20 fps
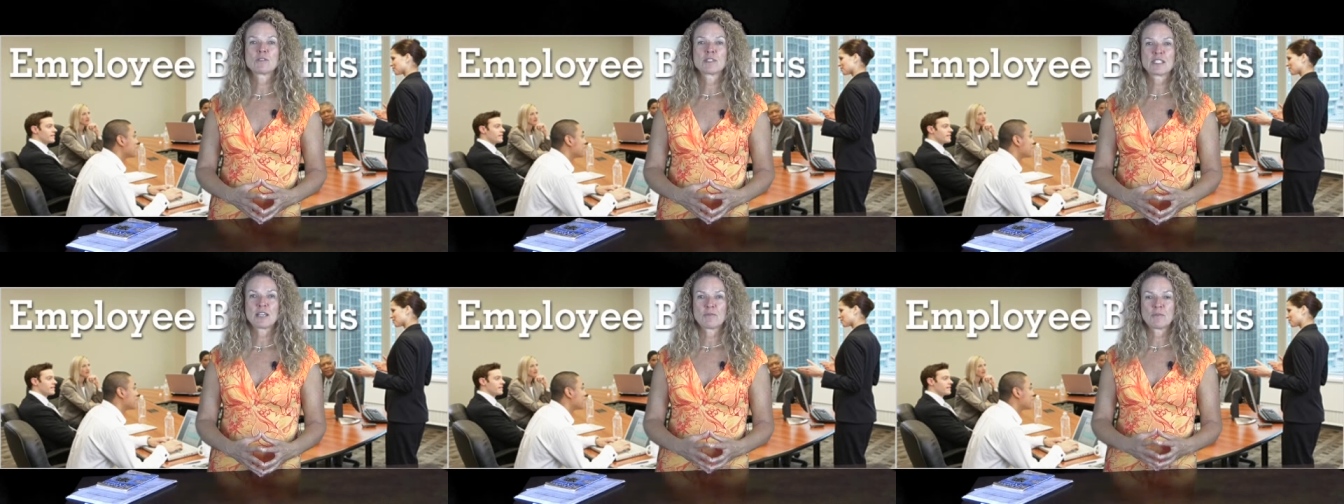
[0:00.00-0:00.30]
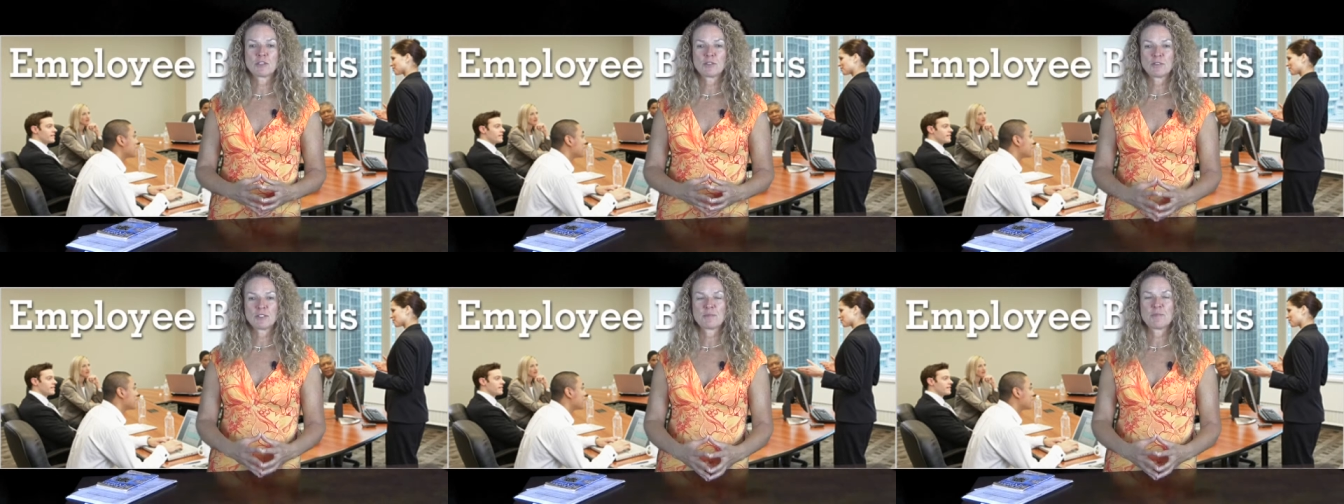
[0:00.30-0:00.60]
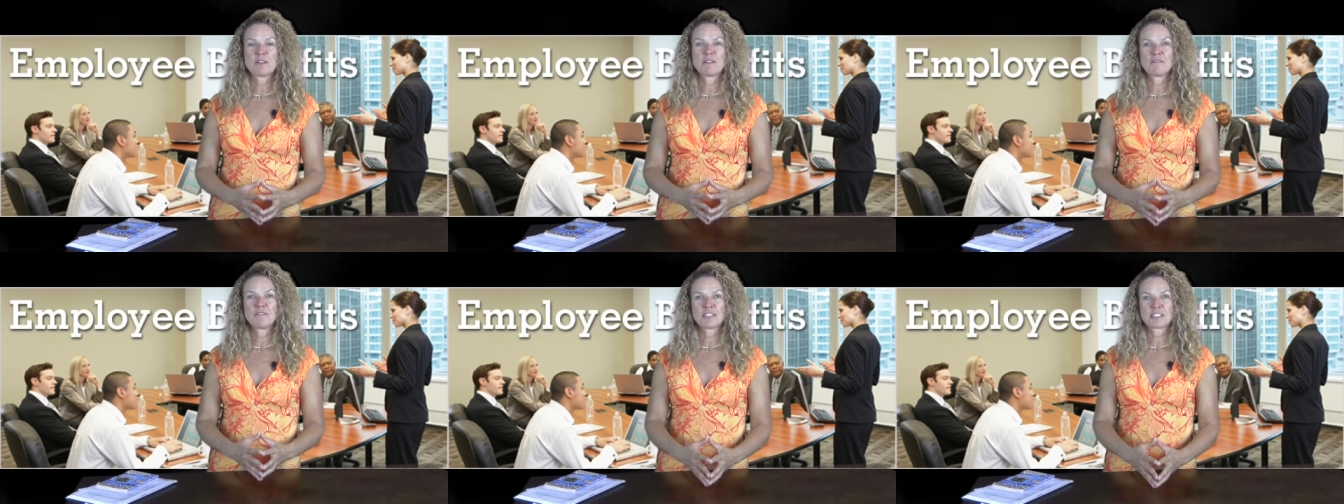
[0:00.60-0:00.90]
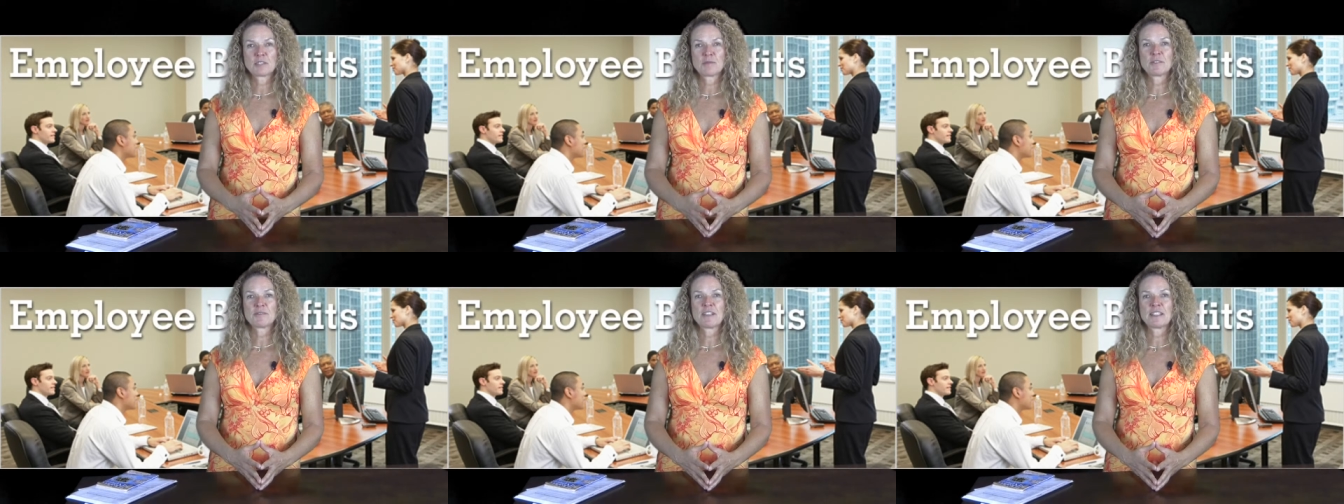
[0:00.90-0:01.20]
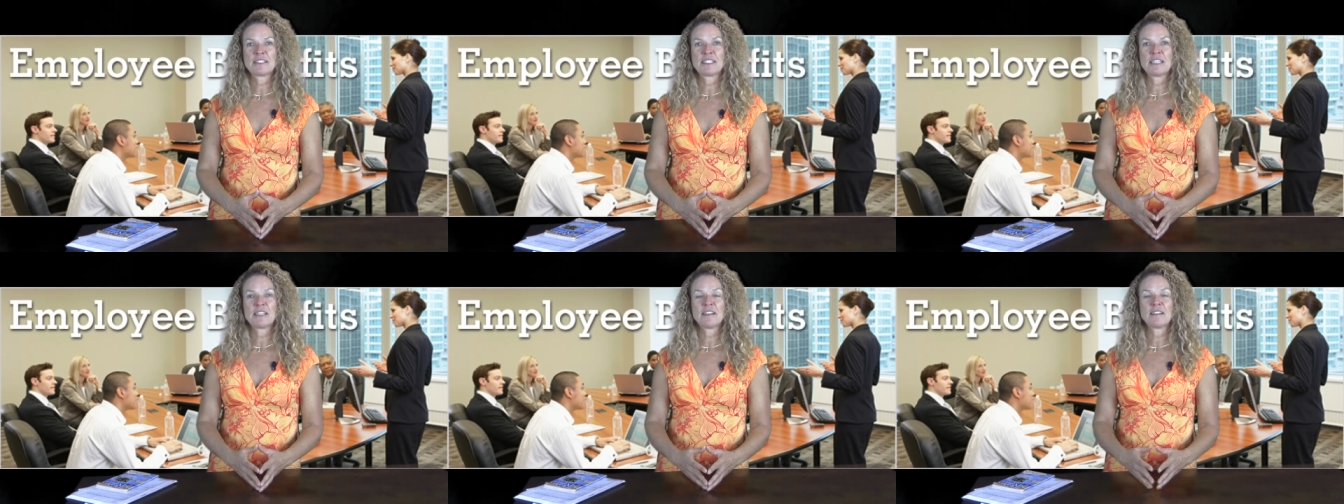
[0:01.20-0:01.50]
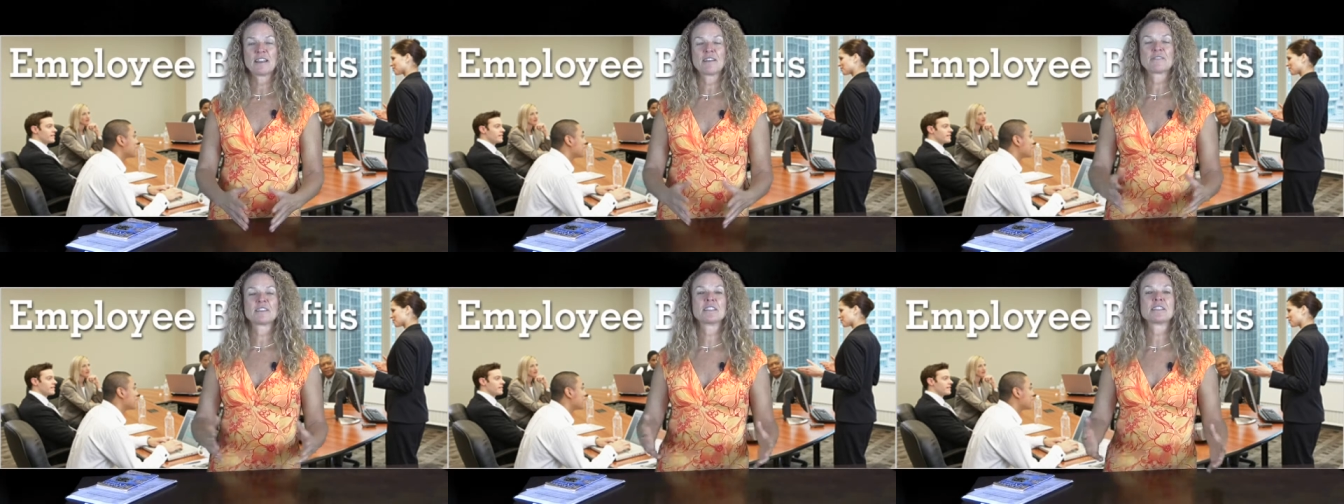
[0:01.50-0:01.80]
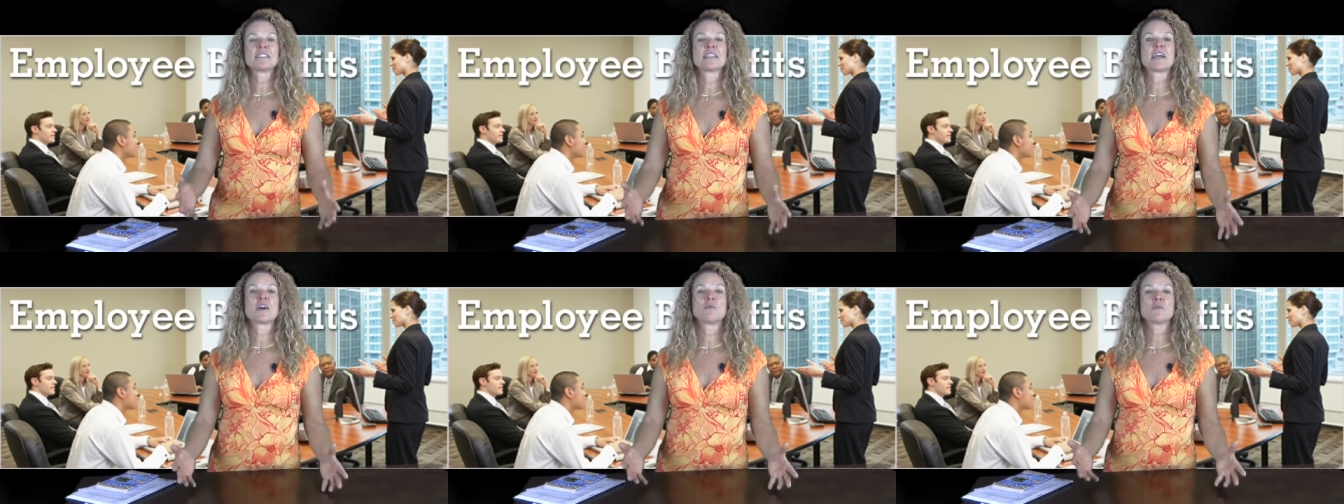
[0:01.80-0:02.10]
someone who's been a victim of identity theft
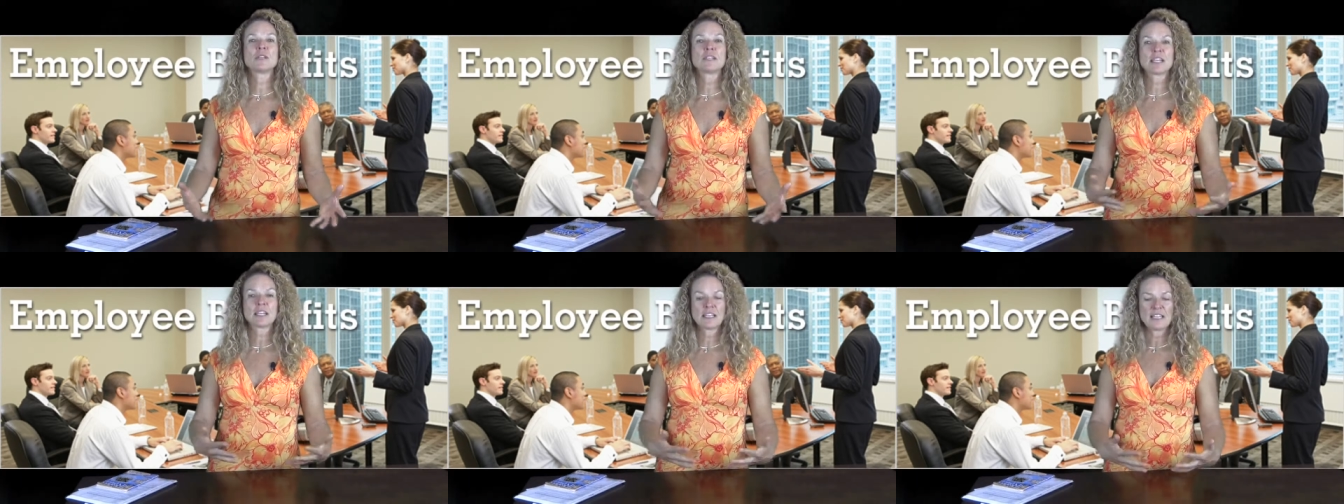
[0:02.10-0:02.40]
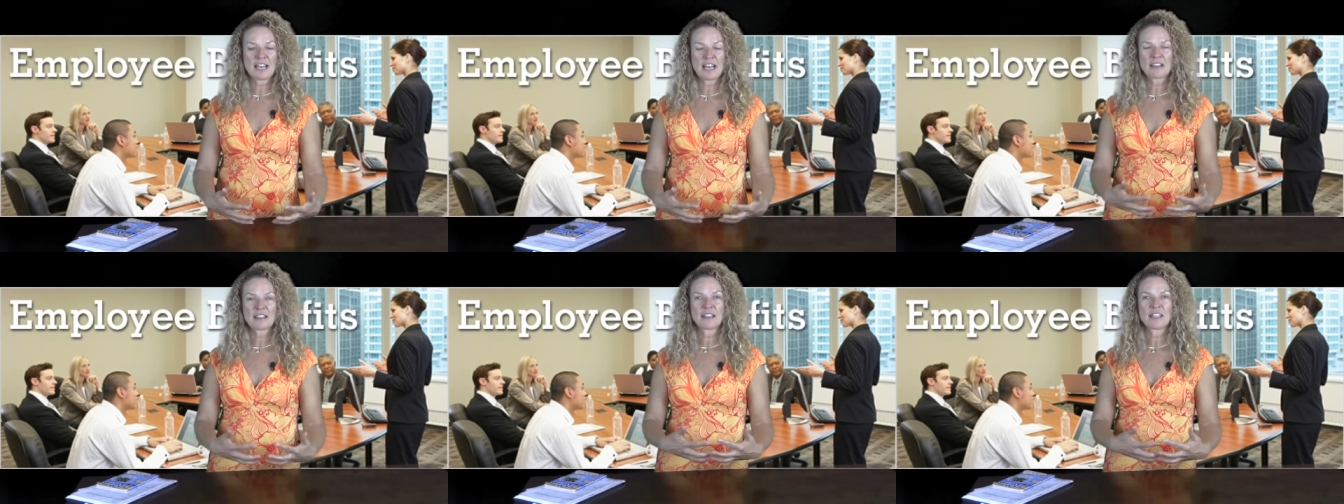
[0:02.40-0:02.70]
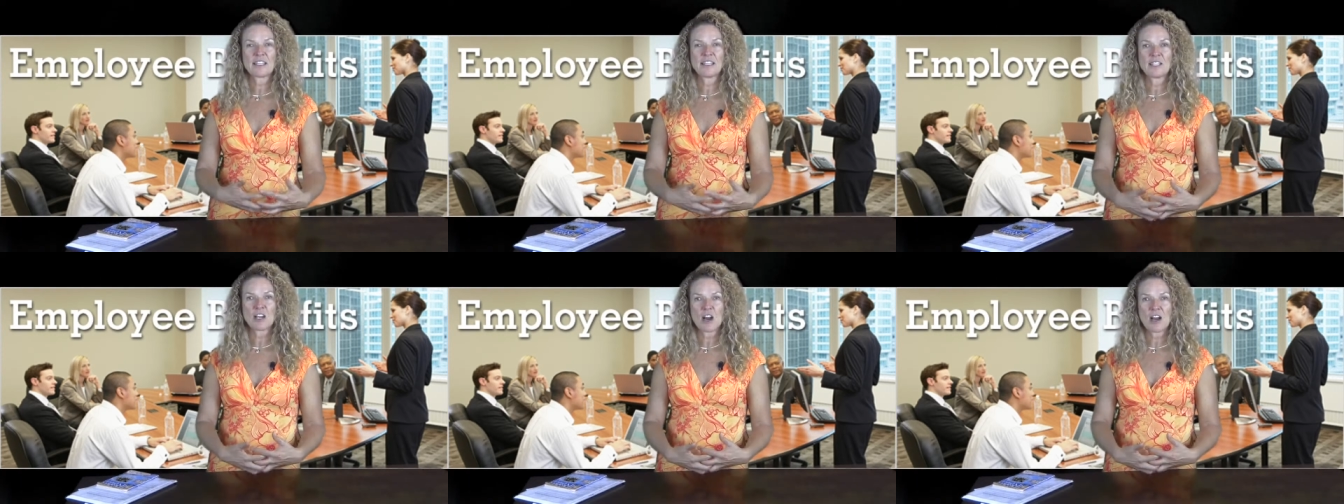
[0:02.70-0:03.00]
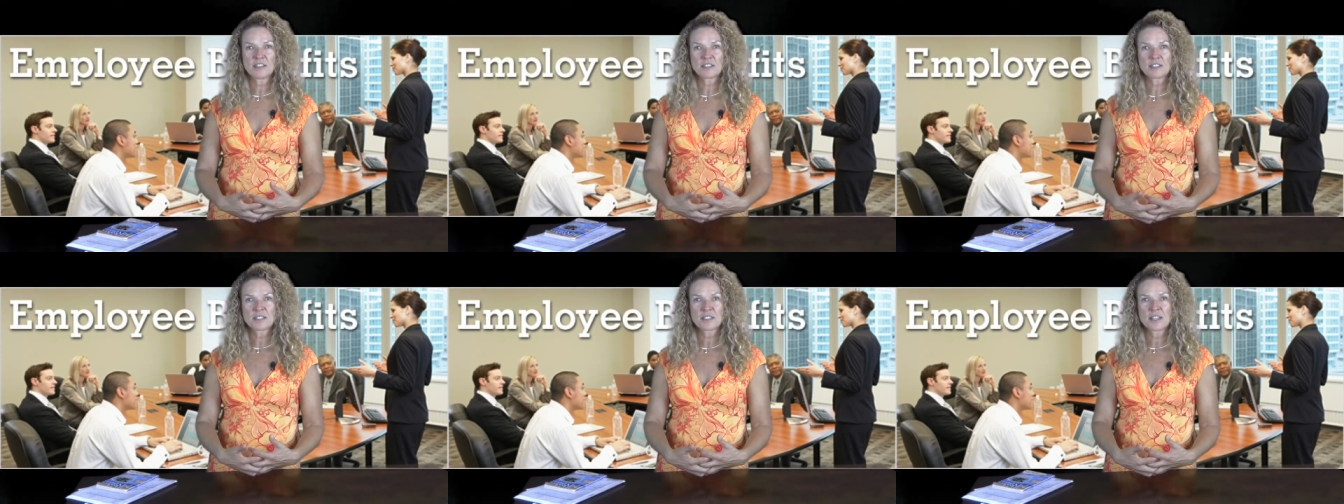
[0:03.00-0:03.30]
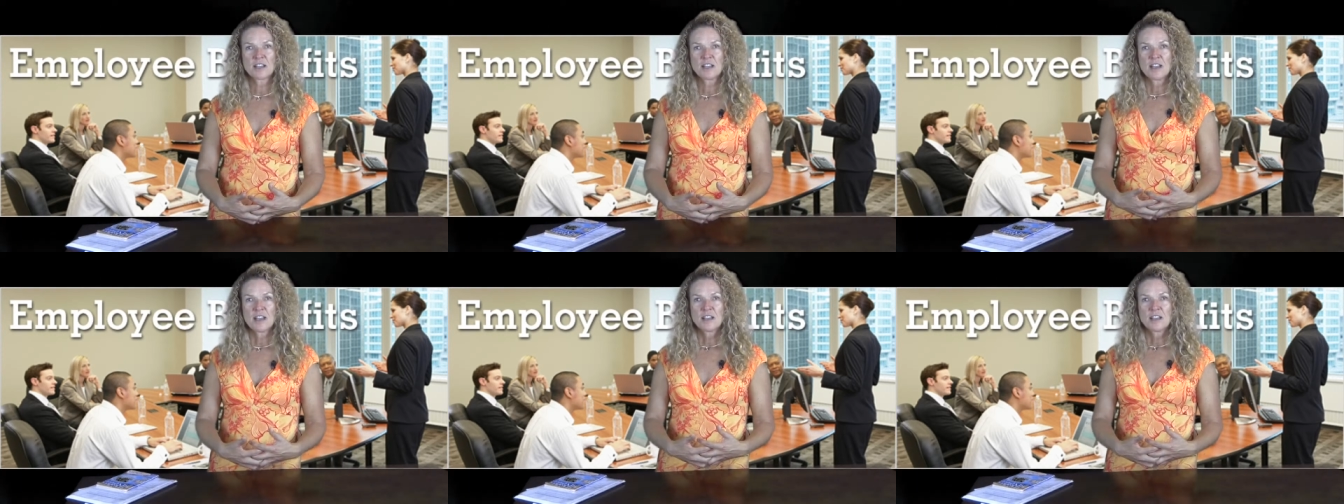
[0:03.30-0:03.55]
until we connect the dots.